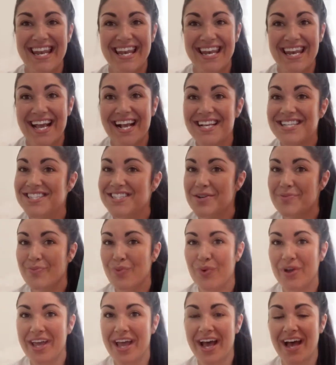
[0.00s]
Next
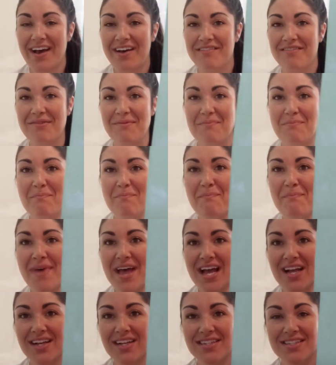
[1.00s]
up we have
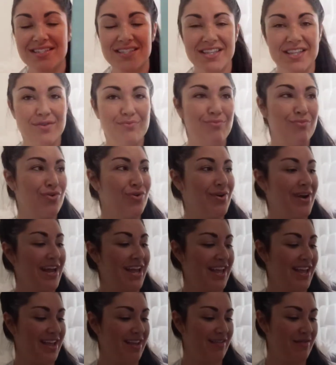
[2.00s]
Max the
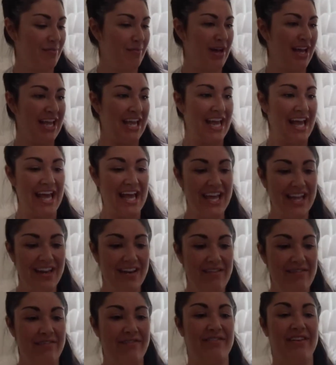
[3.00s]
Brave by
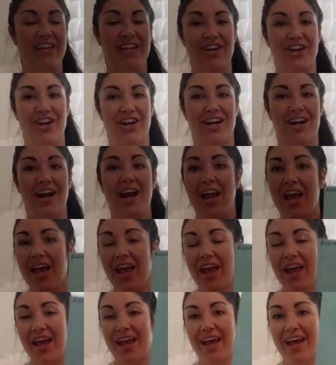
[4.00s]
Ed Vere.
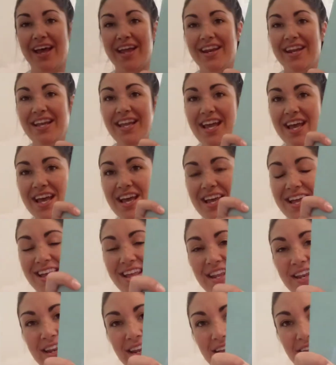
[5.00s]
And
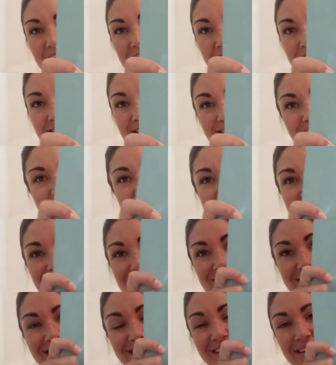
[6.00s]
again,
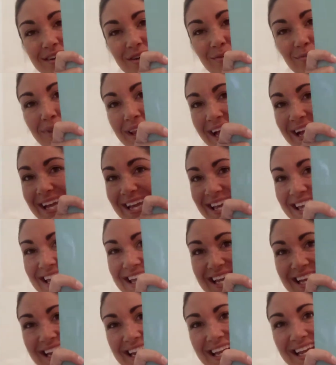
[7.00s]
there's a little black
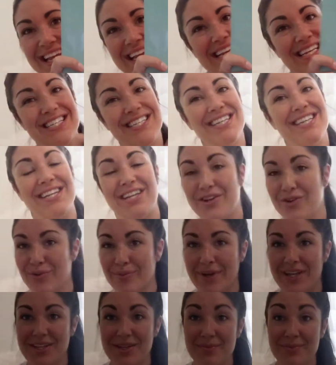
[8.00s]
kitty. It
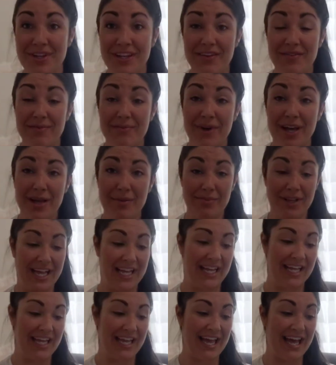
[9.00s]
reminded me of my
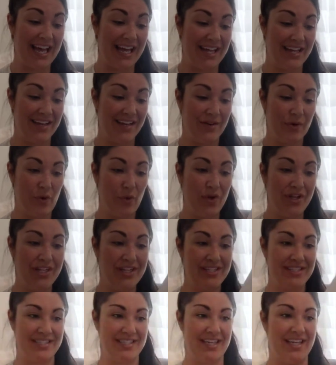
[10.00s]
black cat,
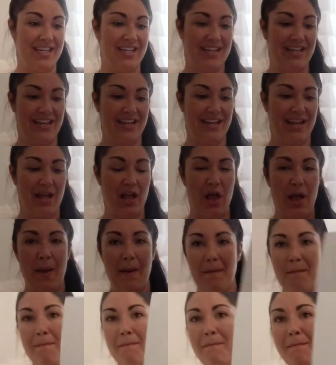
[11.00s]
Wilson.
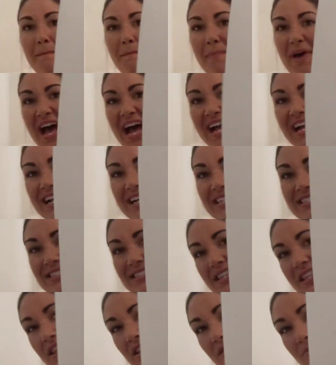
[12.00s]
Max
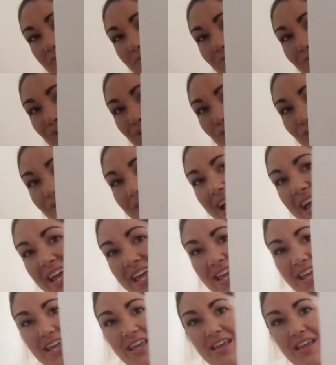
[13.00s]
the Brave.